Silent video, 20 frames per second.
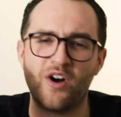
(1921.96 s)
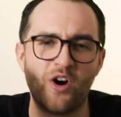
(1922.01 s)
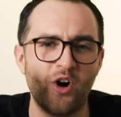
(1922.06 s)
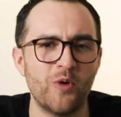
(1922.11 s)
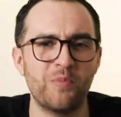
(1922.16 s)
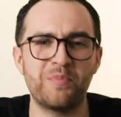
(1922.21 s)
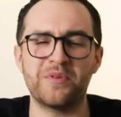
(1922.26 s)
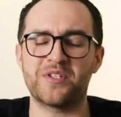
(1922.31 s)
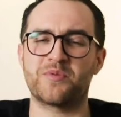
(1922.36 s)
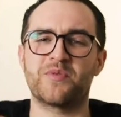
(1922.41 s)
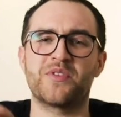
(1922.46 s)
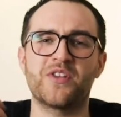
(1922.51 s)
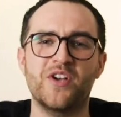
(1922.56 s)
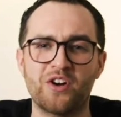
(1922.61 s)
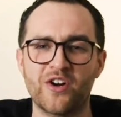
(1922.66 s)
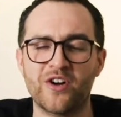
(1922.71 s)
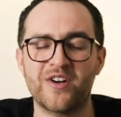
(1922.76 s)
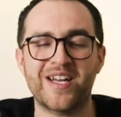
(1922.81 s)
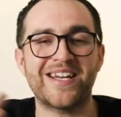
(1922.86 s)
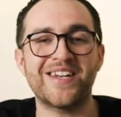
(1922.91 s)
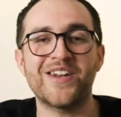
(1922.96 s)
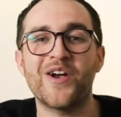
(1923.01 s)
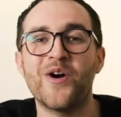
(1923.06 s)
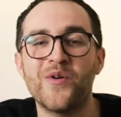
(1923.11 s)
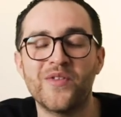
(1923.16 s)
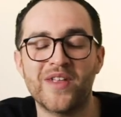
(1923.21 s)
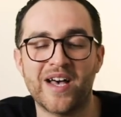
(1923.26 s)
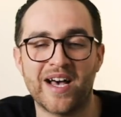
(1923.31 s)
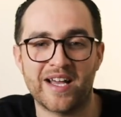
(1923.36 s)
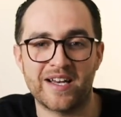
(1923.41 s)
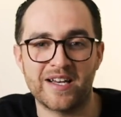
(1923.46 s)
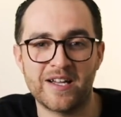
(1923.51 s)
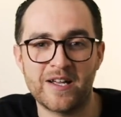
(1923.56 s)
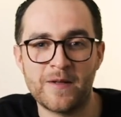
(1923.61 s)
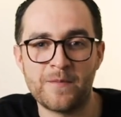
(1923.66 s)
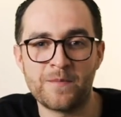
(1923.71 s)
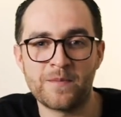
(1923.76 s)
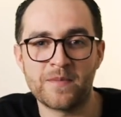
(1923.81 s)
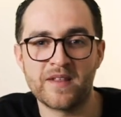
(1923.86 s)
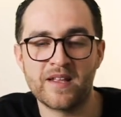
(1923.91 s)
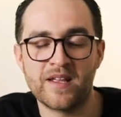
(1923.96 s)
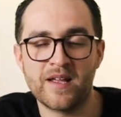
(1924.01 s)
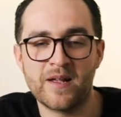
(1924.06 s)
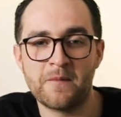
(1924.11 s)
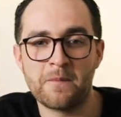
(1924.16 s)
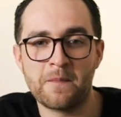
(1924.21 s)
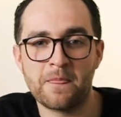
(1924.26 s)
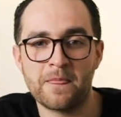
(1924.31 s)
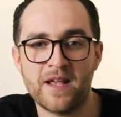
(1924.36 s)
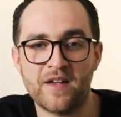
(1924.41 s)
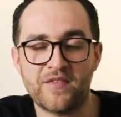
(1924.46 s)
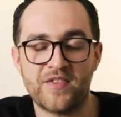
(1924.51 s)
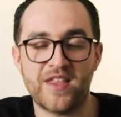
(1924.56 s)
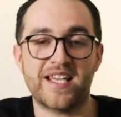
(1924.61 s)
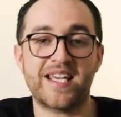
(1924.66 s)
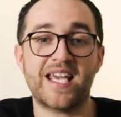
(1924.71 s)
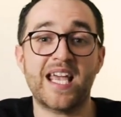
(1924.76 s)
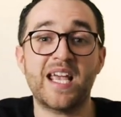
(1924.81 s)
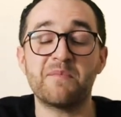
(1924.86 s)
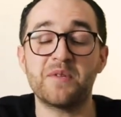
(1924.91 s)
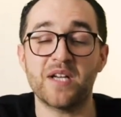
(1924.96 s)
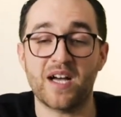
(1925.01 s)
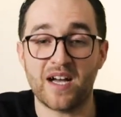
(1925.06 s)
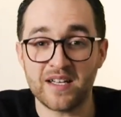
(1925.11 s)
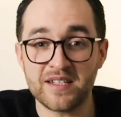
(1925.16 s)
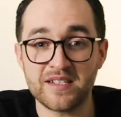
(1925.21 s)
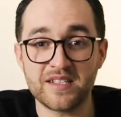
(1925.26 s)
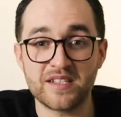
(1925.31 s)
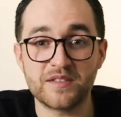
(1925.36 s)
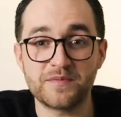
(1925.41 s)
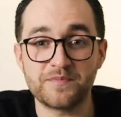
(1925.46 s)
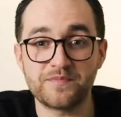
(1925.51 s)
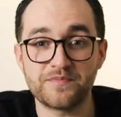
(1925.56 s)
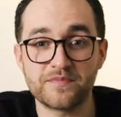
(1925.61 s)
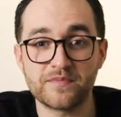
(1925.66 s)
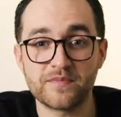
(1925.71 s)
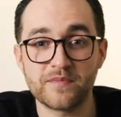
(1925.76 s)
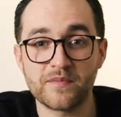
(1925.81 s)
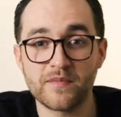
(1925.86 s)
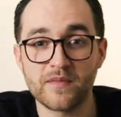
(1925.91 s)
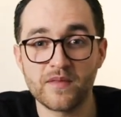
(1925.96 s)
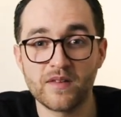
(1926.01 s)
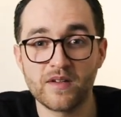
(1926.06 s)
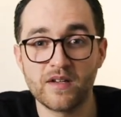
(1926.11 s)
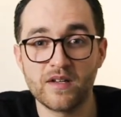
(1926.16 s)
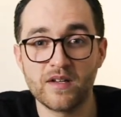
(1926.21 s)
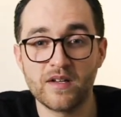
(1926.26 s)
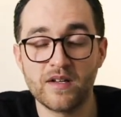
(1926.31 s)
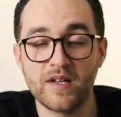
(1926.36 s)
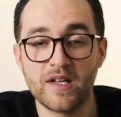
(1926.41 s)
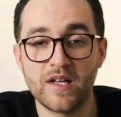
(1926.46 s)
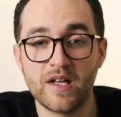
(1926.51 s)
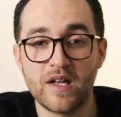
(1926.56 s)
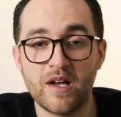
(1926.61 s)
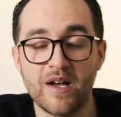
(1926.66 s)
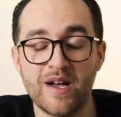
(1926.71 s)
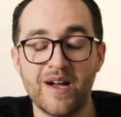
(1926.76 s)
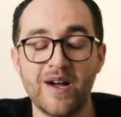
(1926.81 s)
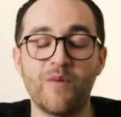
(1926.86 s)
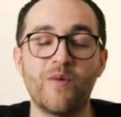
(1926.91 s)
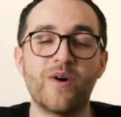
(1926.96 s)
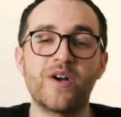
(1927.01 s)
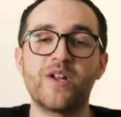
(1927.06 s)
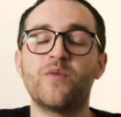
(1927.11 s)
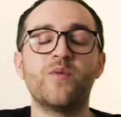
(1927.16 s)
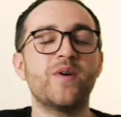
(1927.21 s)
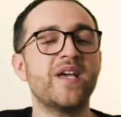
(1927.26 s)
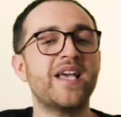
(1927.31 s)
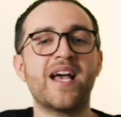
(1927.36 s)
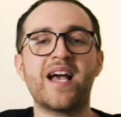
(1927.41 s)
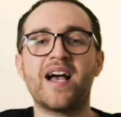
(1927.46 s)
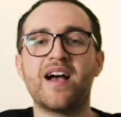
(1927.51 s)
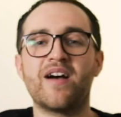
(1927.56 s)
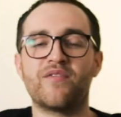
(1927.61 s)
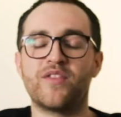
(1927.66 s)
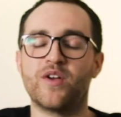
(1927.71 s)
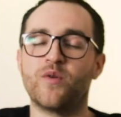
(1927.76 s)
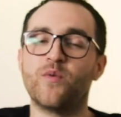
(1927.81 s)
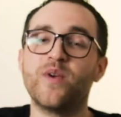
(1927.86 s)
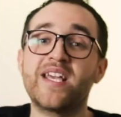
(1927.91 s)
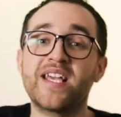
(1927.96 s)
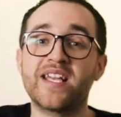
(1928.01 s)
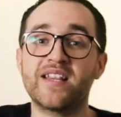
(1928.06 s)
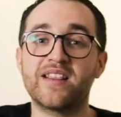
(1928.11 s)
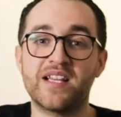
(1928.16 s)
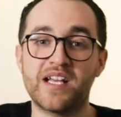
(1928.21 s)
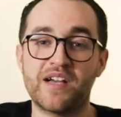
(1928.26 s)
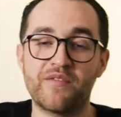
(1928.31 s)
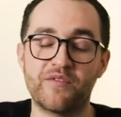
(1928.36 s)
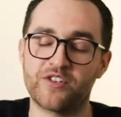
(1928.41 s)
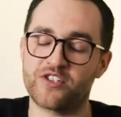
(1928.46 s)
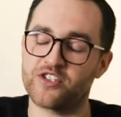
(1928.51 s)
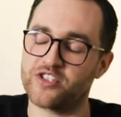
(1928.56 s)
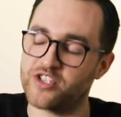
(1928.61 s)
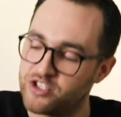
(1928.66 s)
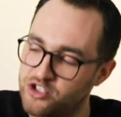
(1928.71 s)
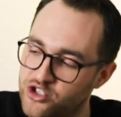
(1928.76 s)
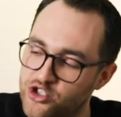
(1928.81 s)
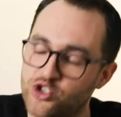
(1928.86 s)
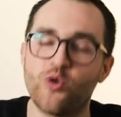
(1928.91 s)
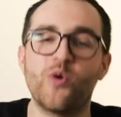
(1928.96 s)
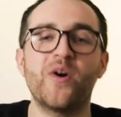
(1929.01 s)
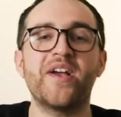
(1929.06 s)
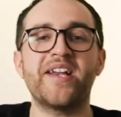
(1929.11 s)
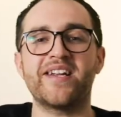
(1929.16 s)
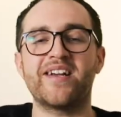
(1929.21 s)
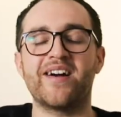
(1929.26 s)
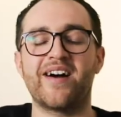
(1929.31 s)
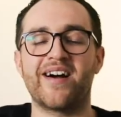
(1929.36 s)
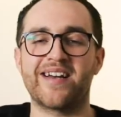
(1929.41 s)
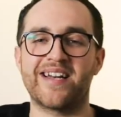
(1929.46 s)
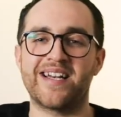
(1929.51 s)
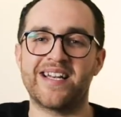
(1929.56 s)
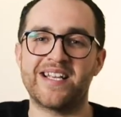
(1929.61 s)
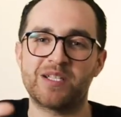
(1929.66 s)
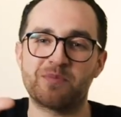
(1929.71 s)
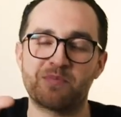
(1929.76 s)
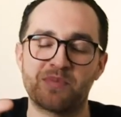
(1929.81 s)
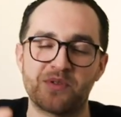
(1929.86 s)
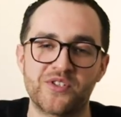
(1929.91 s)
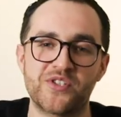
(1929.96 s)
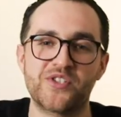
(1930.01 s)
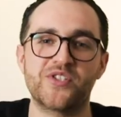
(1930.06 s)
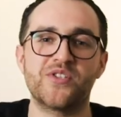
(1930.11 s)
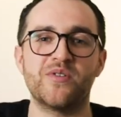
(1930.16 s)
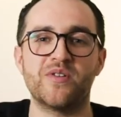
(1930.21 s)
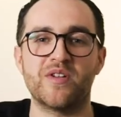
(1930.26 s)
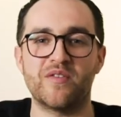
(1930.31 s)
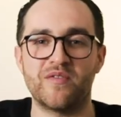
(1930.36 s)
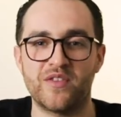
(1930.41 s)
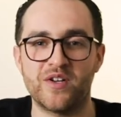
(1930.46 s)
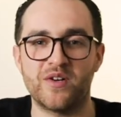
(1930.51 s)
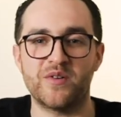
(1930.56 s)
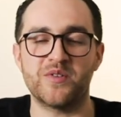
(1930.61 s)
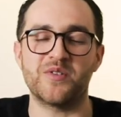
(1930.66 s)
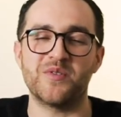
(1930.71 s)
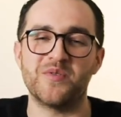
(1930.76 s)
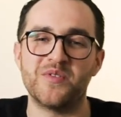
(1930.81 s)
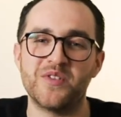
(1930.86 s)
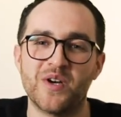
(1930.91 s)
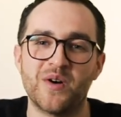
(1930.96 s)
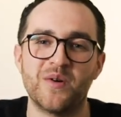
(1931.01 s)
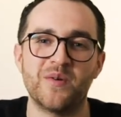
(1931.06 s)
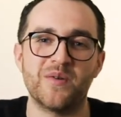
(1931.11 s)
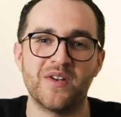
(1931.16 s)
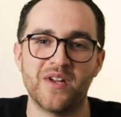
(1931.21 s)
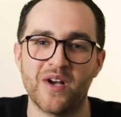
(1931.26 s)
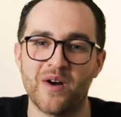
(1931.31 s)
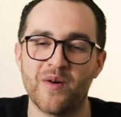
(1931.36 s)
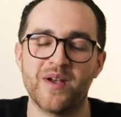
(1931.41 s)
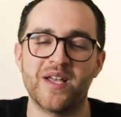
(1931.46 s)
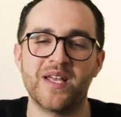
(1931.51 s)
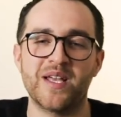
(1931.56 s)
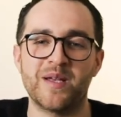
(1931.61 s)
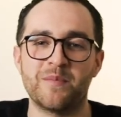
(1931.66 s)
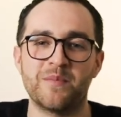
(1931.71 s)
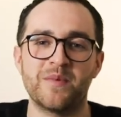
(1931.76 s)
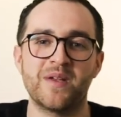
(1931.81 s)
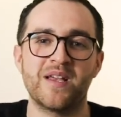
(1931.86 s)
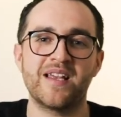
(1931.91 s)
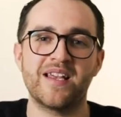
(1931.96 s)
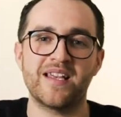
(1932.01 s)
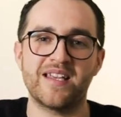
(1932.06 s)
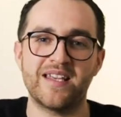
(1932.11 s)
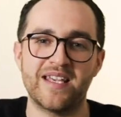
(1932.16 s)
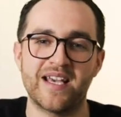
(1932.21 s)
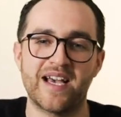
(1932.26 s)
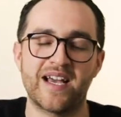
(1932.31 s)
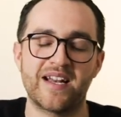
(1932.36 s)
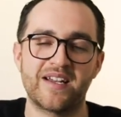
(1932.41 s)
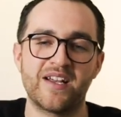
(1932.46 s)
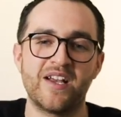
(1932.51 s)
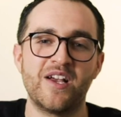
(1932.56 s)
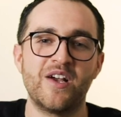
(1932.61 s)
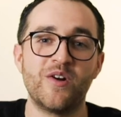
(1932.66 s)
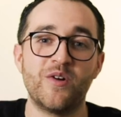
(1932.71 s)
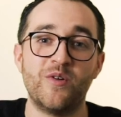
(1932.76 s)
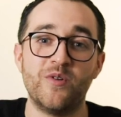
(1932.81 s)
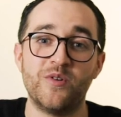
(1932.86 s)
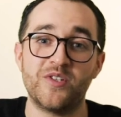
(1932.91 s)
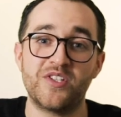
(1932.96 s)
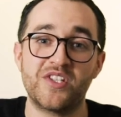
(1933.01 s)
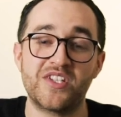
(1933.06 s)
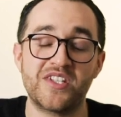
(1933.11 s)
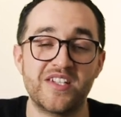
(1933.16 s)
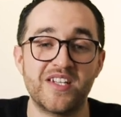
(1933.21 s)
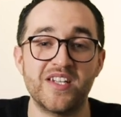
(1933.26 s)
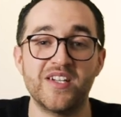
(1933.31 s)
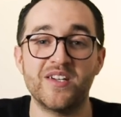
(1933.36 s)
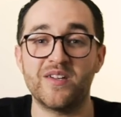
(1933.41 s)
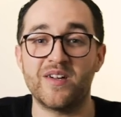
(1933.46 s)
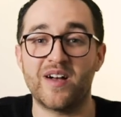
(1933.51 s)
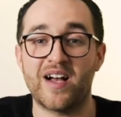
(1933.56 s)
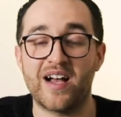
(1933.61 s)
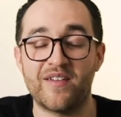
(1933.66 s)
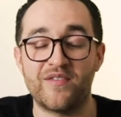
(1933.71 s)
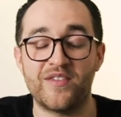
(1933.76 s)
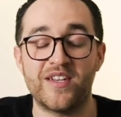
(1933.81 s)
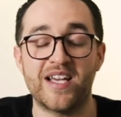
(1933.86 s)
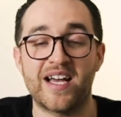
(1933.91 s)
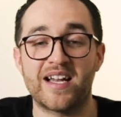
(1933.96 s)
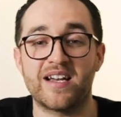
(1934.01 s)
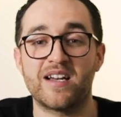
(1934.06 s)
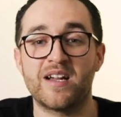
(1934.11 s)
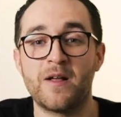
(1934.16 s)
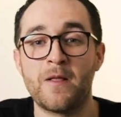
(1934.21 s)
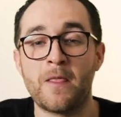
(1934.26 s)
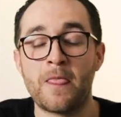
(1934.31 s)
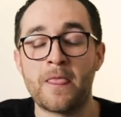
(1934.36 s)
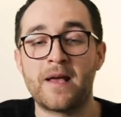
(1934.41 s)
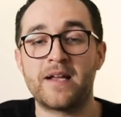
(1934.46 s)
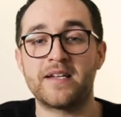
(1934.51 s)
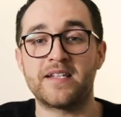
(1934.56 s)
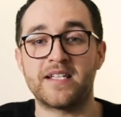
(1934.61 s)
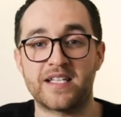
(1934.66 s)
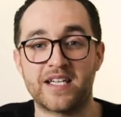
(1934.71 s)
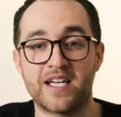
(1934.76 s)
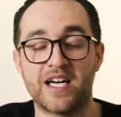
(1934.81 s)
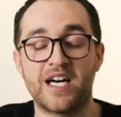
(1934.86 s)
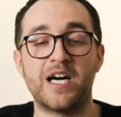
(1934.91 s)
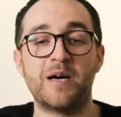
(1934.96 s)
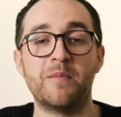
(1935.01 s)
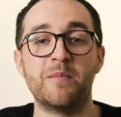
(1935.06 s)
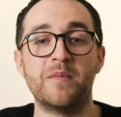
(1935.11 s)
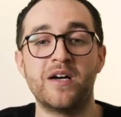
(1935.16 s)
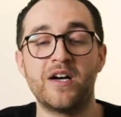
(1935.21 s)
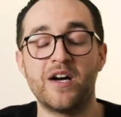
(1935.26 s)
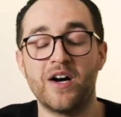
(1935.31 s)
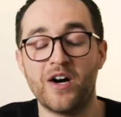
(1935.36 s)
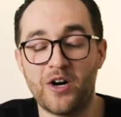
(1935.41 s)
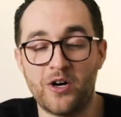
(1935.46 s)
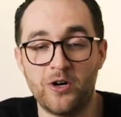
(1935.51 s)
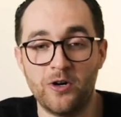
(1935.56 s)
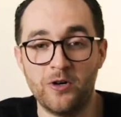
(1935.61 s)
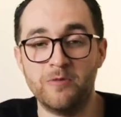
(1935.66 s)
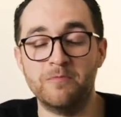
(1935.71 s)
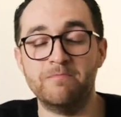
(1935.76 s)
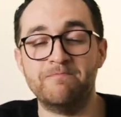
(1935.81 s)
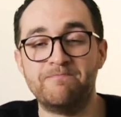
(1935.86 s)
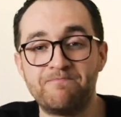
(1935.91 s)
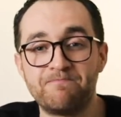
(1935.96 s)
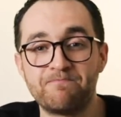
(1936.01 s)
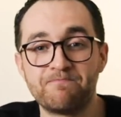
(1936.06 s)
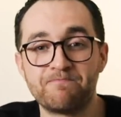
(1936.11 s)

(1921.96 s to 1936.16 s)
hopeless, would the hurting know that if they came to us? What do we have that we can leverage to join God in his pursuit of those who don't know him yet, who still have yet to come home?